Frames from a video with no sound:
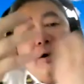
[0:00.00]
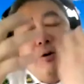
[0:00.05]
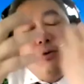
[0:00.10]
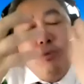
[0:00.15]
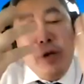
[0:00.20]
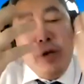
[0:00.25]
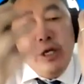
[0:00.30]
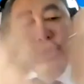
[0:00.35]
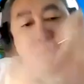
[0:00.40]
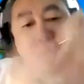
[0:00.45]

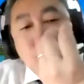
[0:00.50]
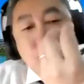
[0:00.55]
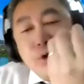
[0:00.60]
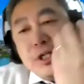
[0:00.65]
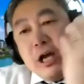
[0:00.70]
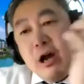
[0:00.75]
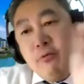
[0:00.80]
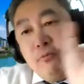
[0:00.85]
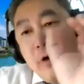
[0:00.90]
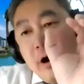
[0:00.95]
We use
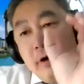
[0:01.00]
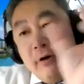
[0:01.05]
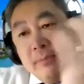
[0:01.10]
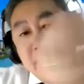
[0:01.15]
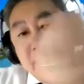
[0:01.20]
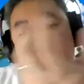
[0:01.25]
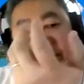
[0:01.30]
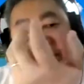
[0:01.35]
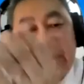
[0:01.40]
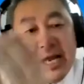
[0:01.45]

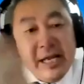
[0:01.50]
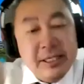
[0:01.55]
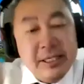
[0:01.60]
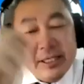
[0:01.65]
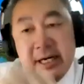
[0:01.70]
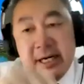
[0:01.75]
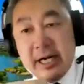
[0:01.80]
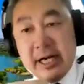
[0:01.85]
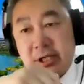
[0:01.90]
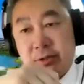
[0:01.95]
wearable
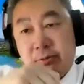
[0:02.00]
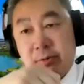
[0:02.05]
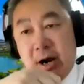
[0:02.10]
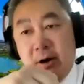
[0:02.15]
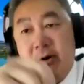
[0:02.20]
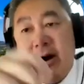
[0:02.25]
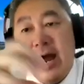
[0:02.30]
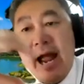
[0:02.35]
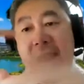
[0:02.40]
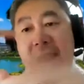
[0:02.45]
sensor as
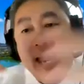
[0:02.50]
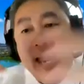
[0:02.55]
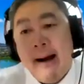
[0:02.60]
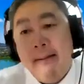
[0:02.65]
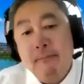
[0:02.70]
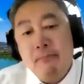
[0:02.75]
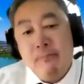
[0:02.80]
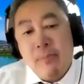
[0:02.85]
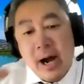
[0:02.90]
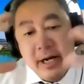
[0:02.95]
well and
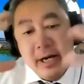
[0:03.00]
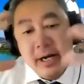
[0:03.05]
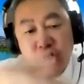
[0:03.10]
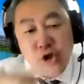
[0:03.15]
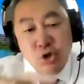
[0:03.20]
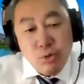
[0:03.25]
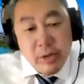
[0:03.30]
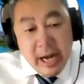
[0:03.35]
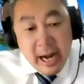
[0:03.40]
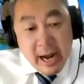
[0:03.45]
combine it
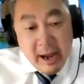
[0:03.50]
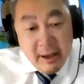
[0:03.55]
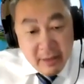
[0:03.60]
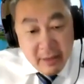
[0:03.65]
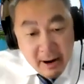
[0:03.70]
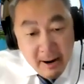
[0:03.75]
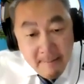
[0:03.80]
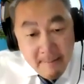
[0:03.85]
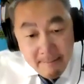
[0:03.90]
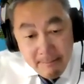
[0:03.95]

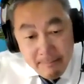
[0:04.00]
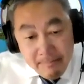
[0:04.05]
together